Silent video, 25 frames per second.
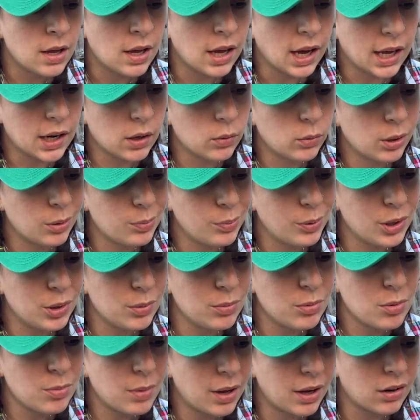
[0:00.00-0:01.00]
I don't want to put
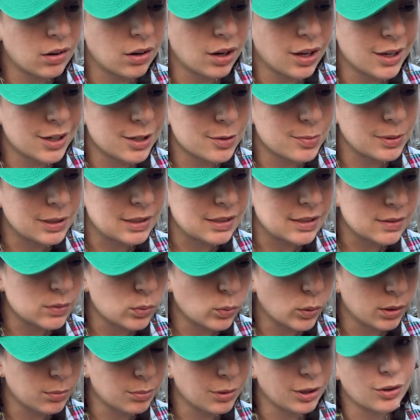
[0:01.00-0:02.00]
them in my garage because
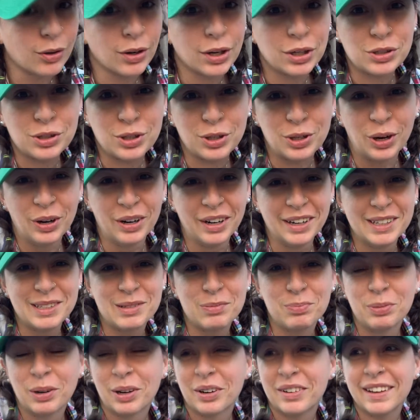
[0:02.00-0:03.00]
my garage door is
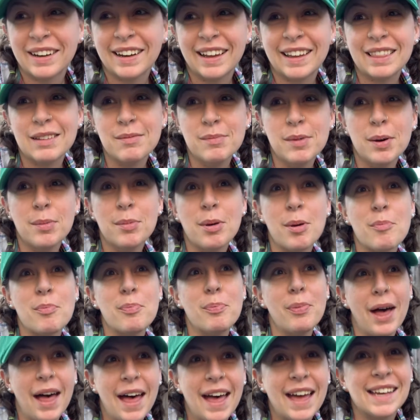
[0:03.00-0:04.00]
broken at the moment,
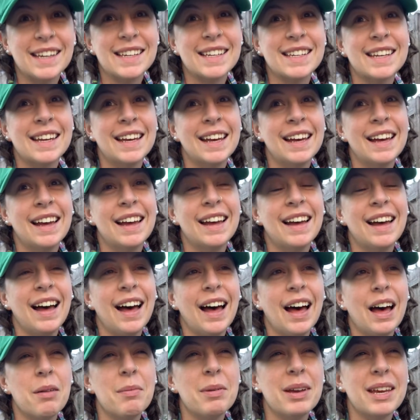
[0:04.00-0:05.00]
but
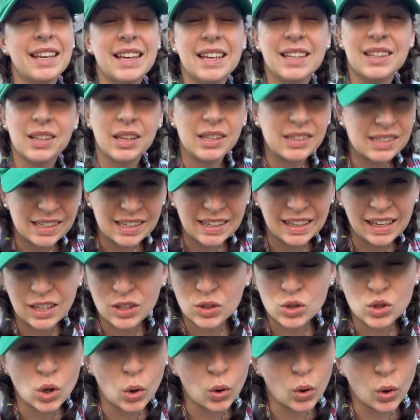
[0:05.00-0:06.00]
it's gonna get
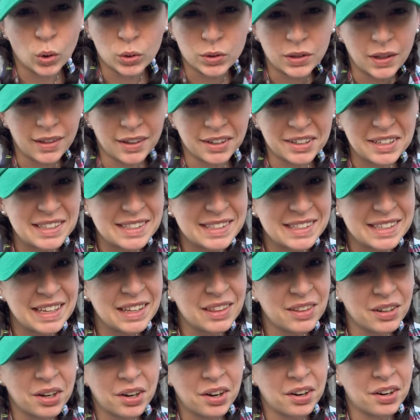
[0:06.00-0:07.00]
so cold in there. It's
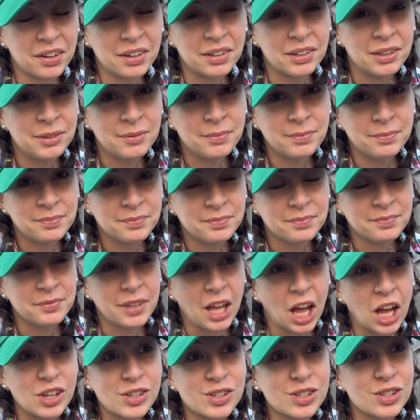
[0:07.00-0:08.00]
either
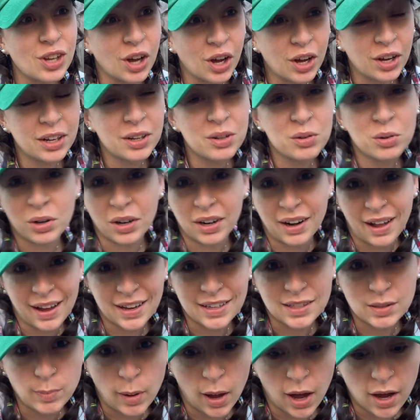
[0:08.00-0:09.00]
a sauna or an
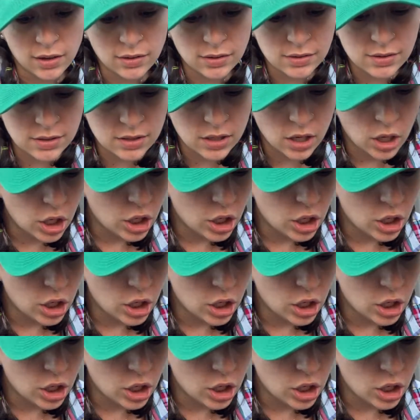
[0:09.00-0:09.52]
ice box.